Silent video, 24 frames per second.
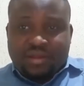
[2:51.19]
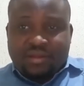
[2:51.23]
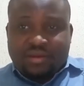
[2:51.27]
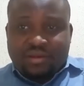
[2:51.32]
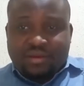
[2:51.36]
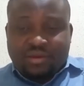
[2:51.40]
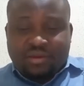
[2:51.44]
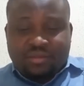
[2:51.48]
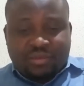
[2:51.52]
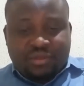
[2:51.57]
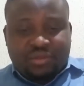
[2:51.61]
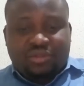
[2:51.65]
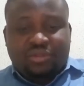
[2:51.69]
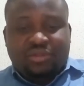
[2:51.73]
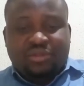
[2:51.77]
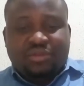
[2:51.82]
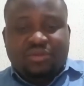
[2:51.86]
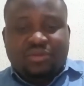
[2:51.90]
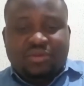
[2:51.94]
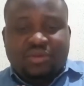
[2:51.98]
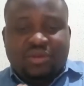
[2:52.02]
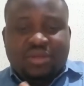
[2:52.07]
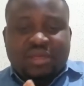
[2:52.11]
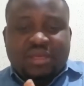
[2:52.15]
Number
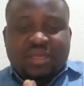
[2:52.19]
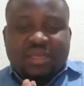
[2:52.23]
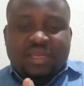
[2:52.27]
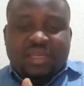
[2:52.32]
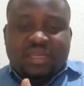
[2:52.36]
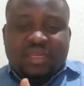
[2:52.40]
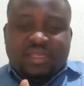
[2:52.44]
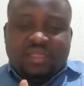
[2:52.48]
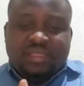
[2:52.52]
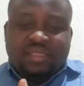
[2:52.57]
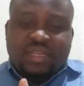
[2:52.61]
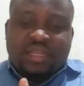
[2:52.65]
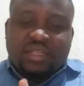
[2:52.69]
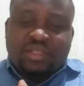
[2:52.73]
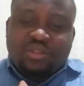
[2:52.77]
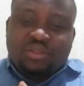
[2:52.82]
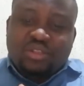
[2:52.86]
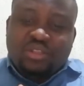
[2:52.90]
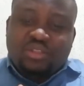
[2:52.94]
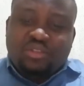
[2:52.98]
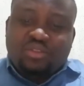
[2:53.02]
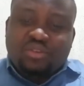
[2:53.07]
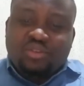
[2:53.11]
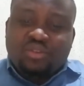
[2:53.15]
two is that you
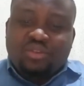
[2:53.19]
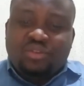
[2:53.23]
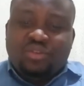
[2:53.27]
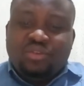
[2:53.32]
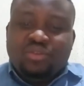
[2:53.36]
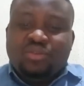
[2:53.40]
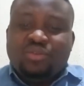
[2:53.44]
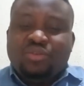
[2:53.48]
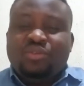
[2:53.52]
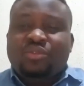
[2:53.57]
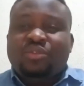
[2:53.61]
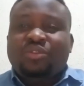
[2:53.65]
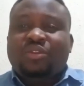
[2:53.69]
need to do